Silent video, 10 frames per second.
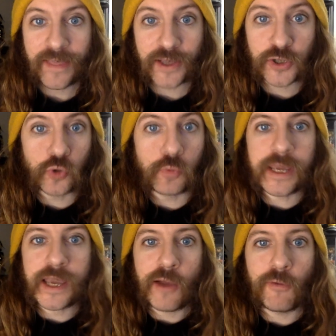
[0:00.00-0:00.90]
That should all
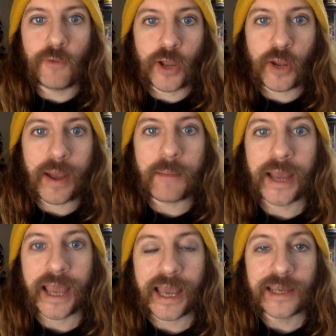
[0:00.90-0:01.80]
be floating around
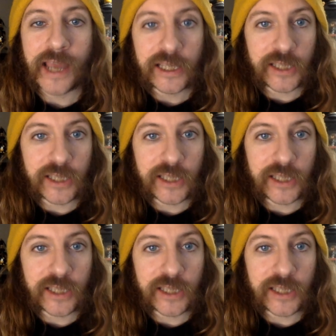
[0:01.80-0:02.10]
my head,